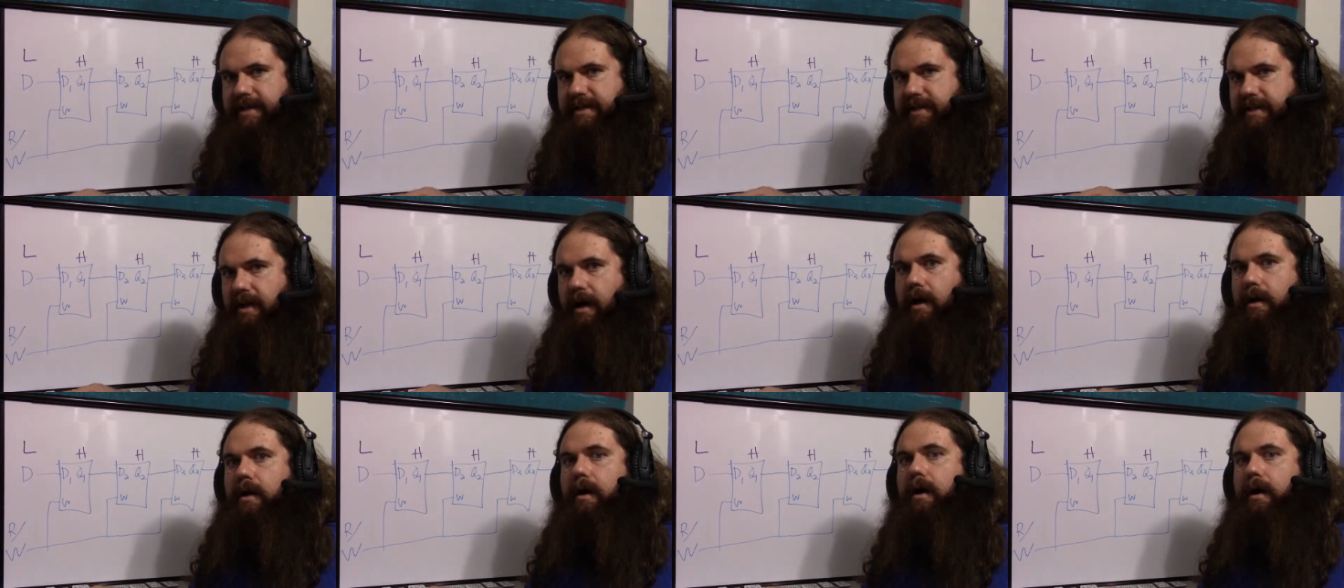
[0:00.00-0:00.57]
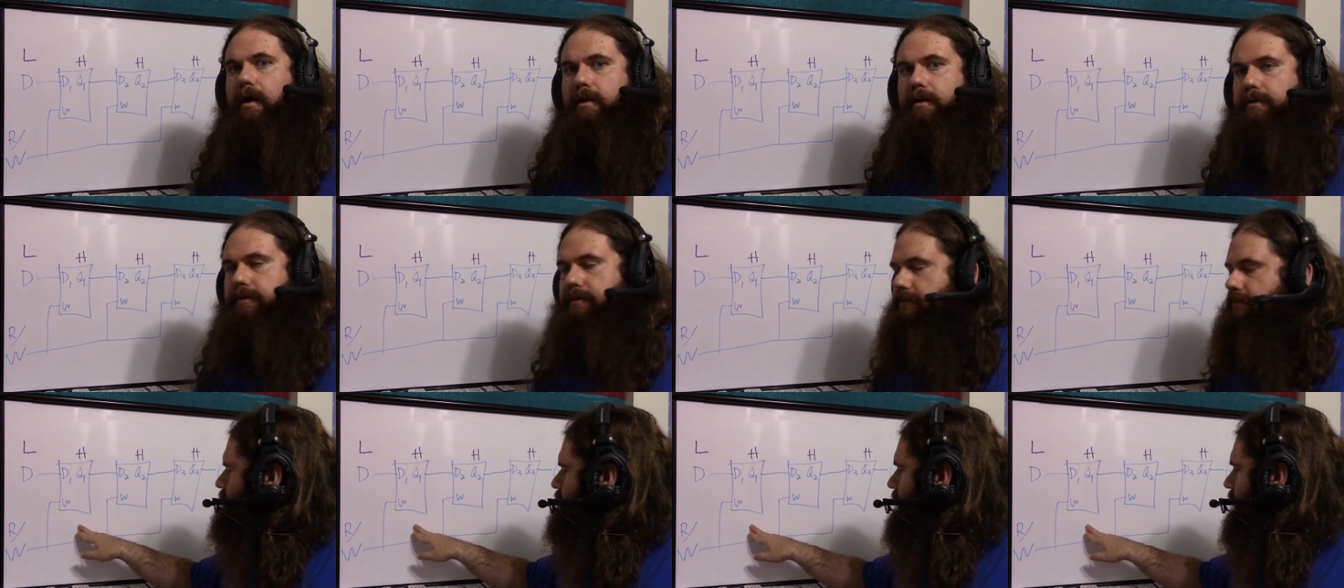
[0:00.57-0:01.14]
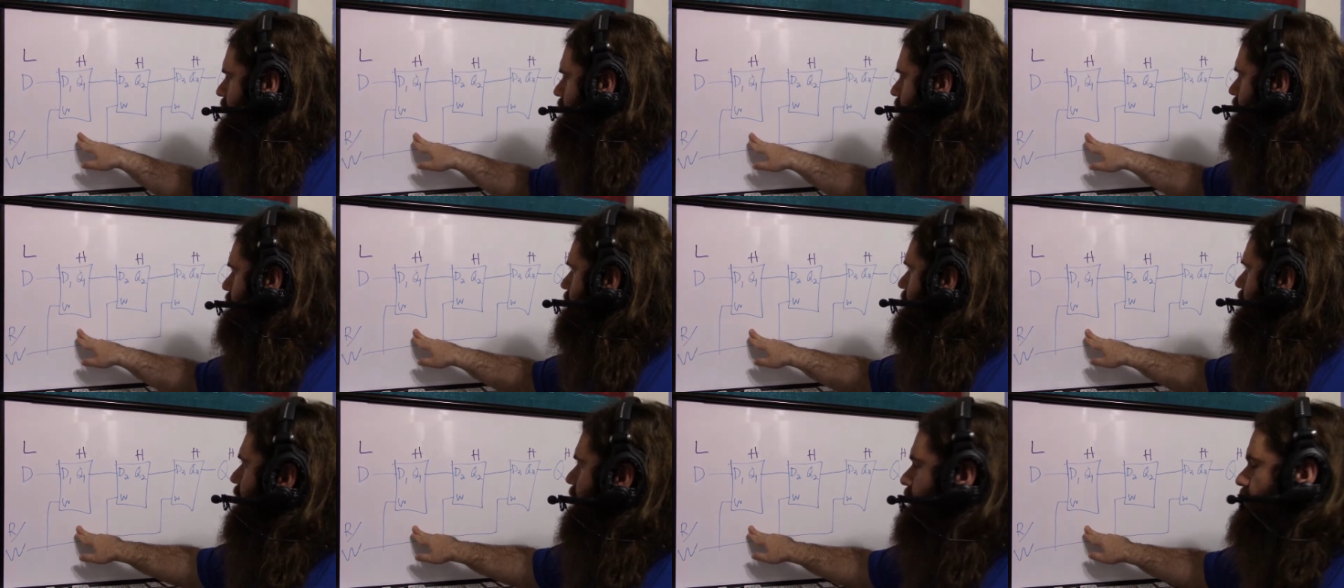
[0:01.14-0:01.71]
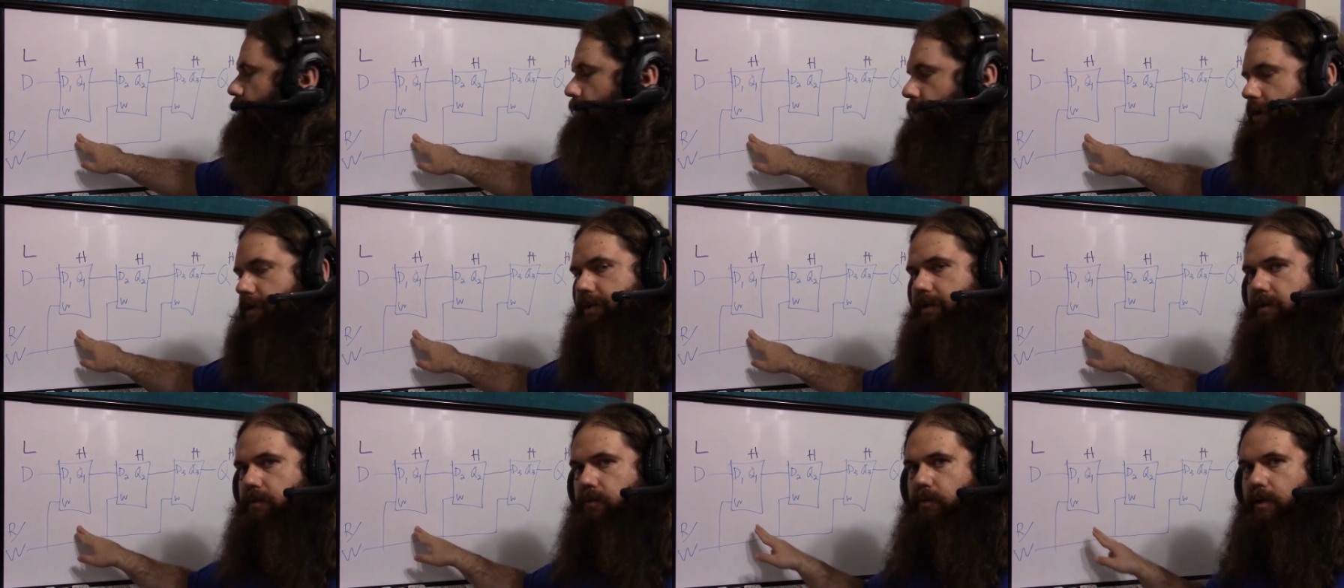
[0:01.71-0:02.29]
is not on. Well, if
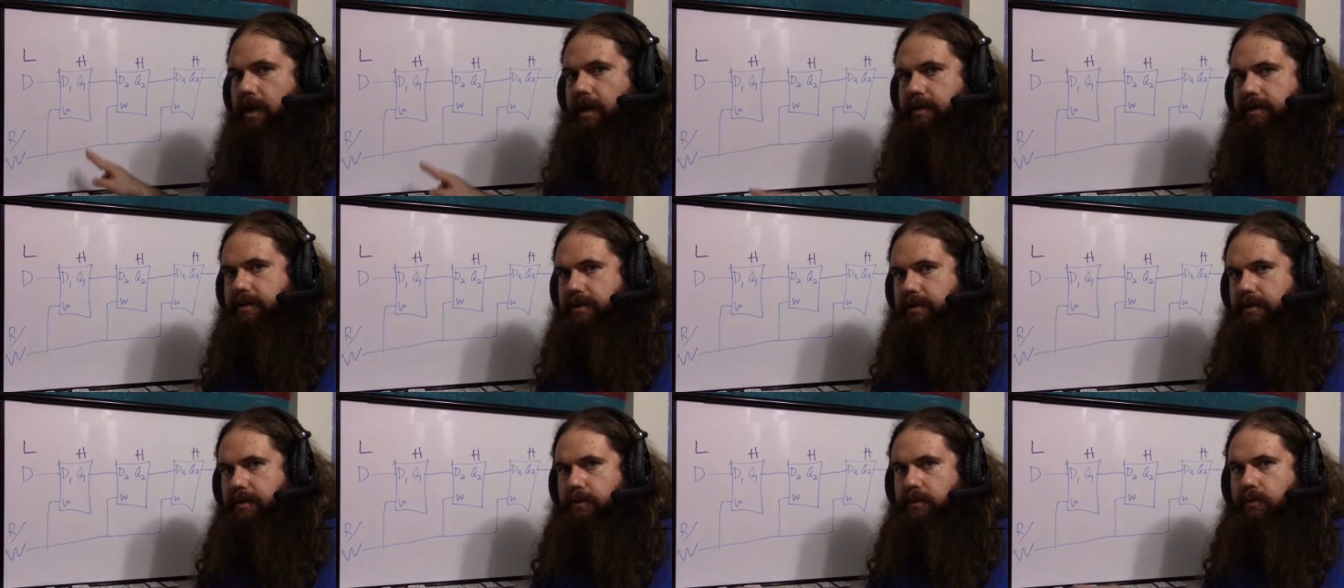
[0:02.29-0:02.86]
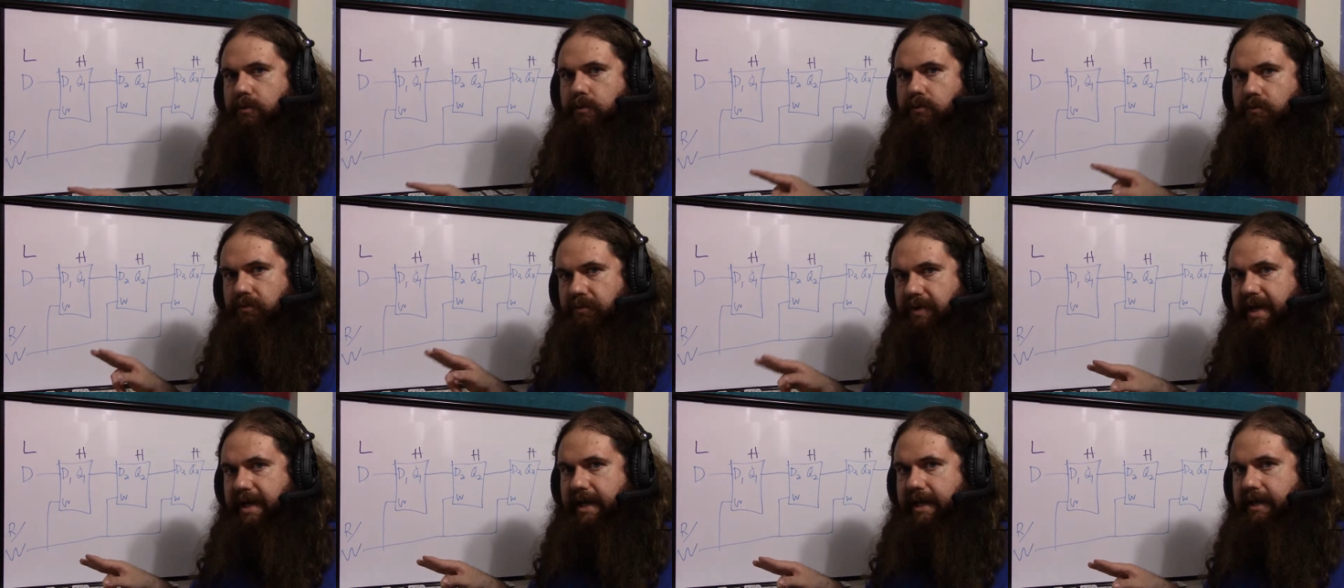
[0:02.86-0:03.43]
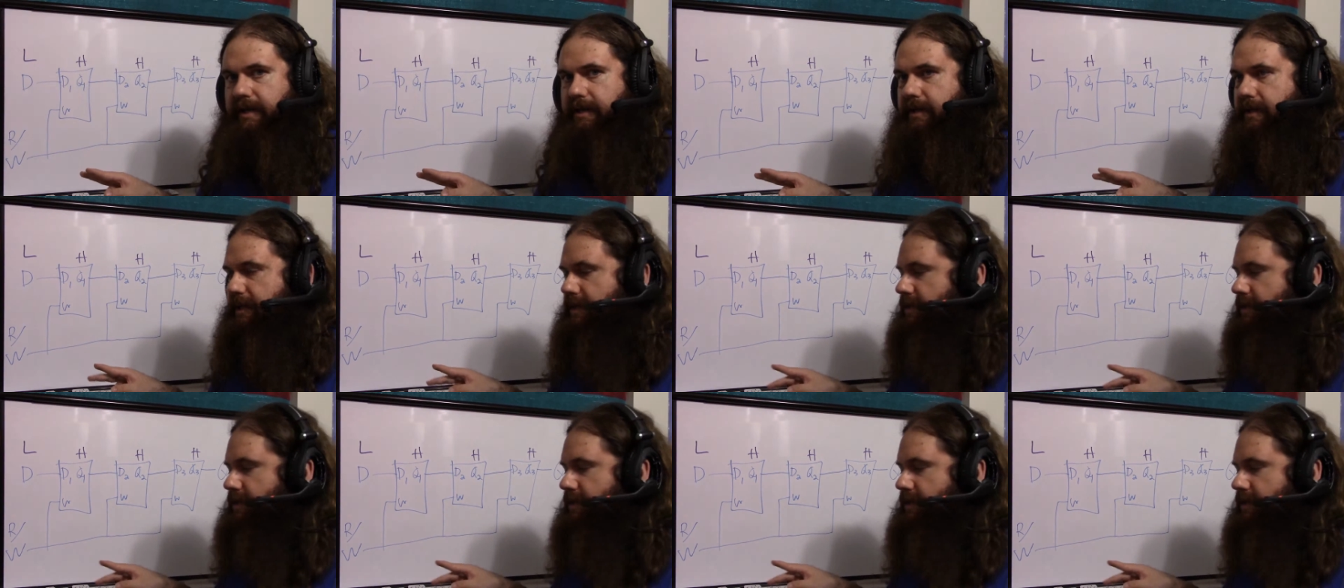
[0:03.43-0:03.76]
what you want to read